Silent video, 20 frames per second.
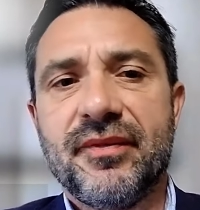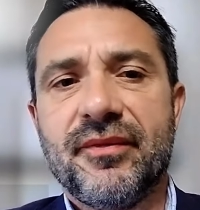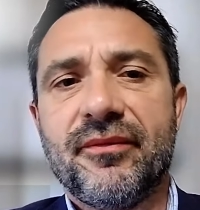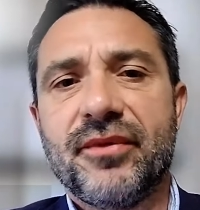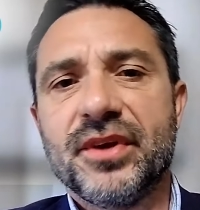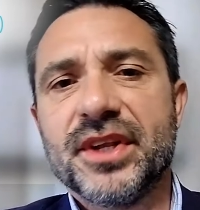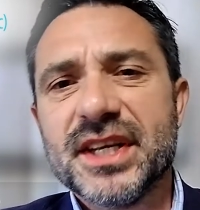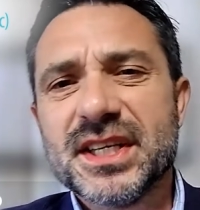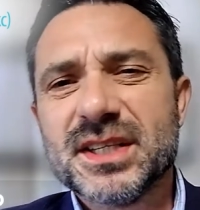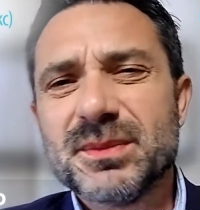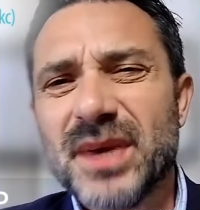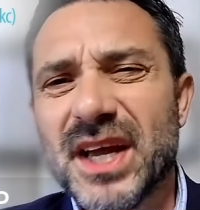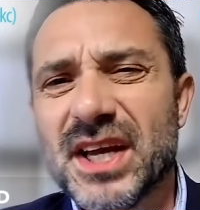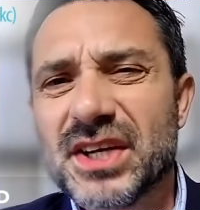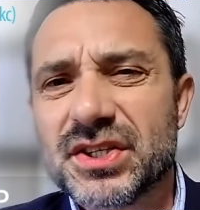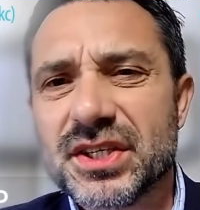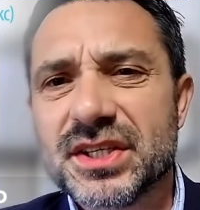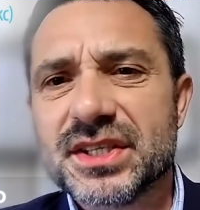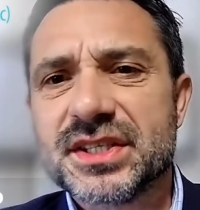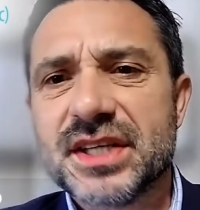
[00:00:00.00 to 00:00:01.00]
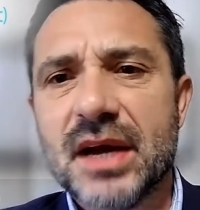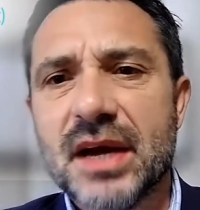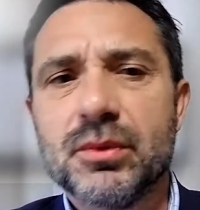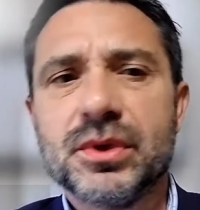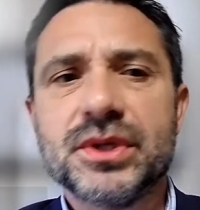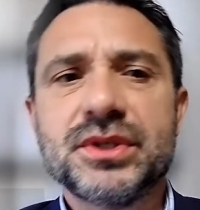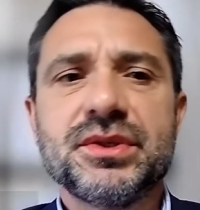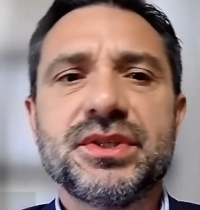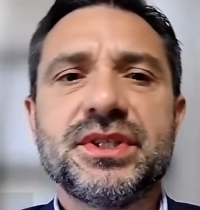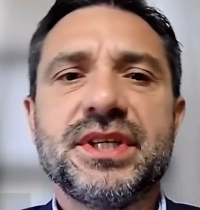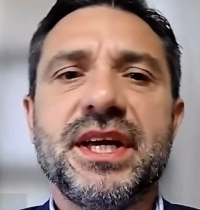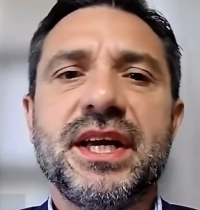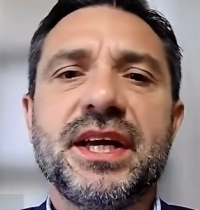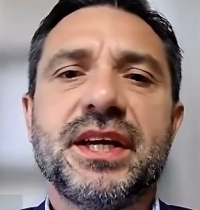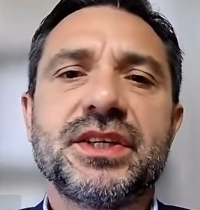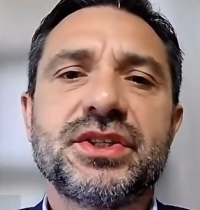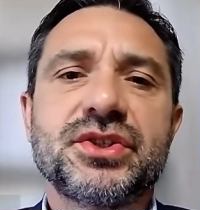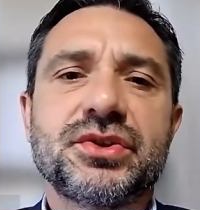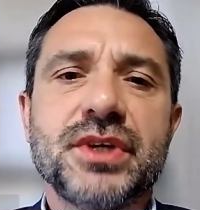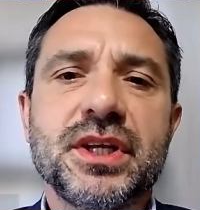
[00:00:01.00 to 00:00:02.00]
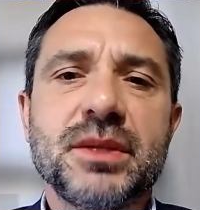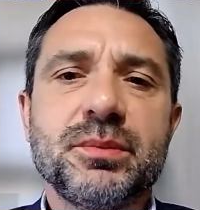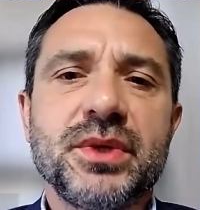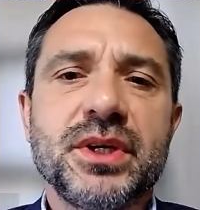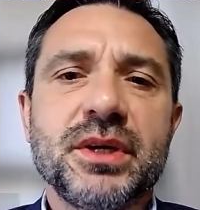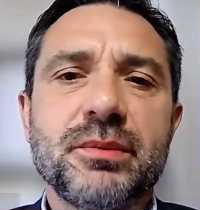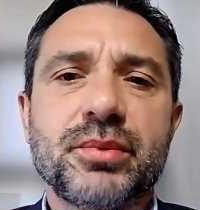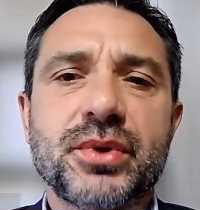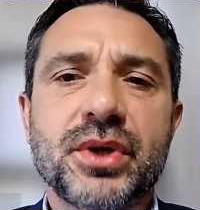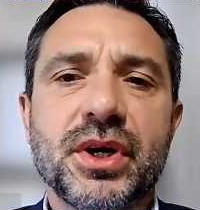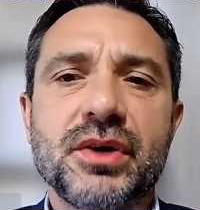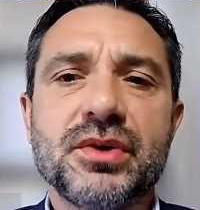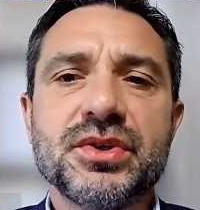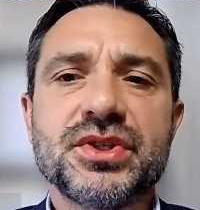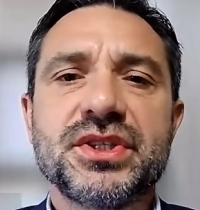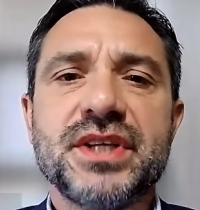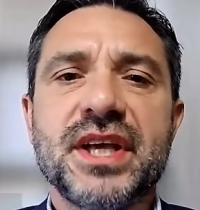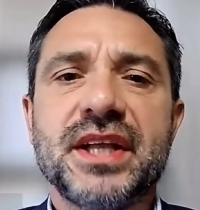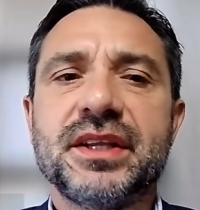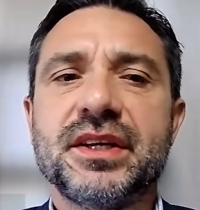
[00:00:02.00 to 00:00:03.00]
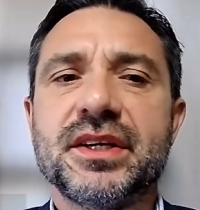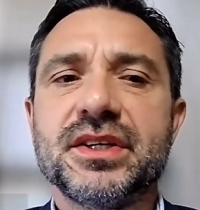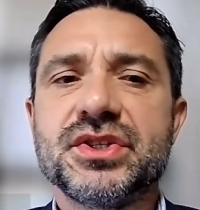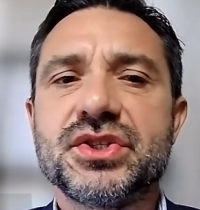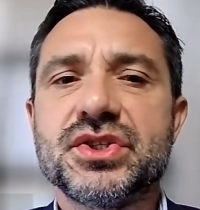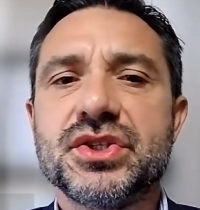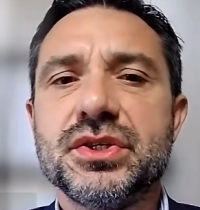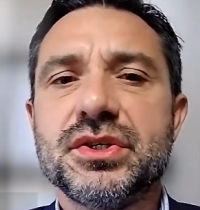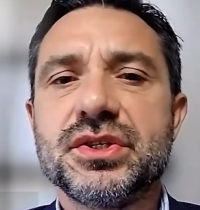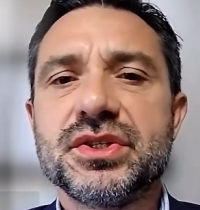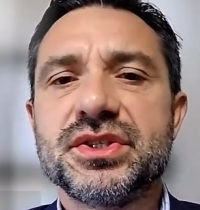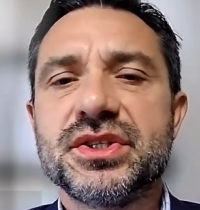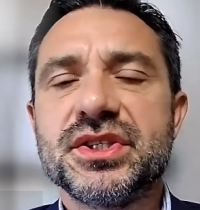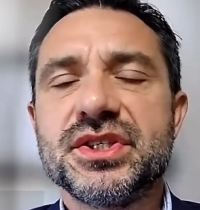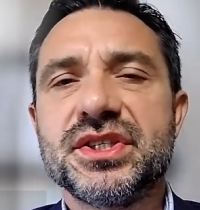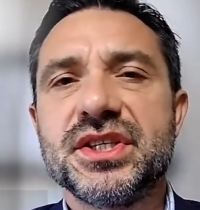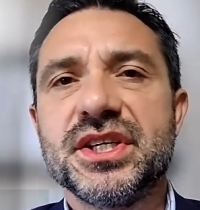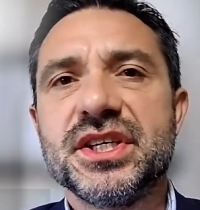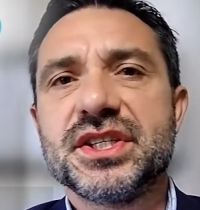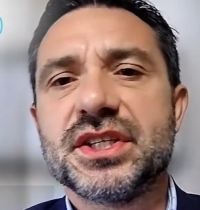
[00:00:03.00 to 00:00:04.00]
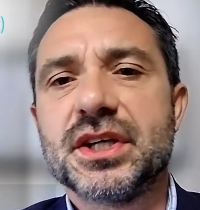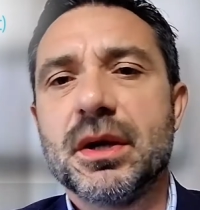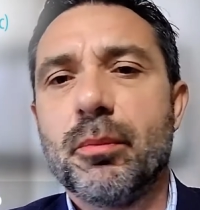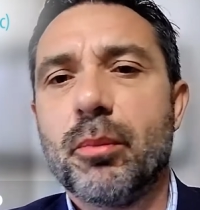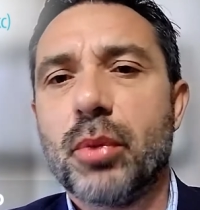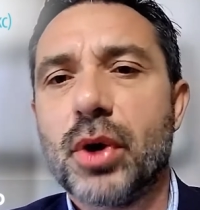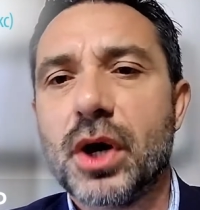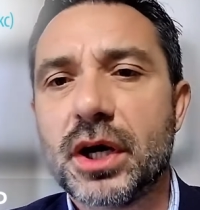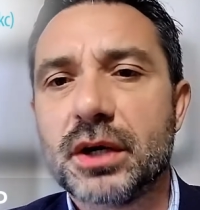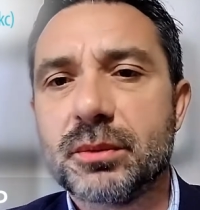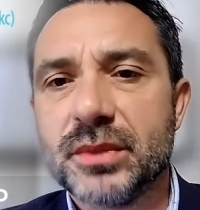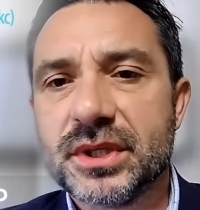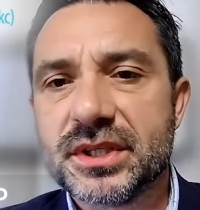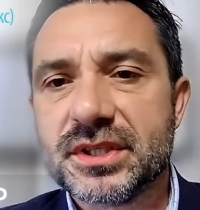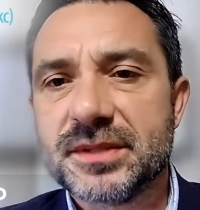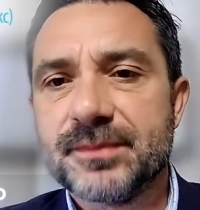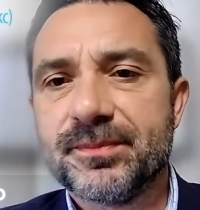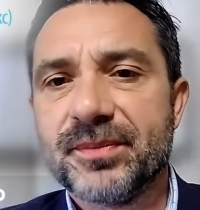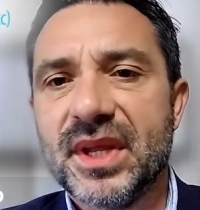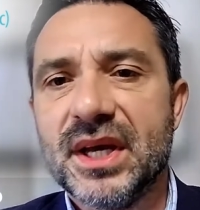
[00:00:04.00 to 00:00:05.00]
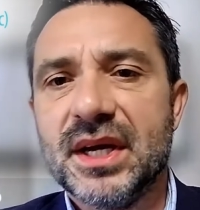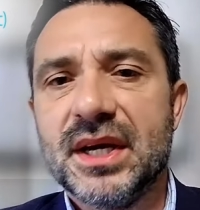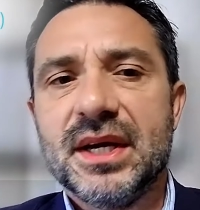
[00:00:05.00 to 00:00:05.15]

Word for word: For these patients, I want to take a treatment approach that considers disease compartments.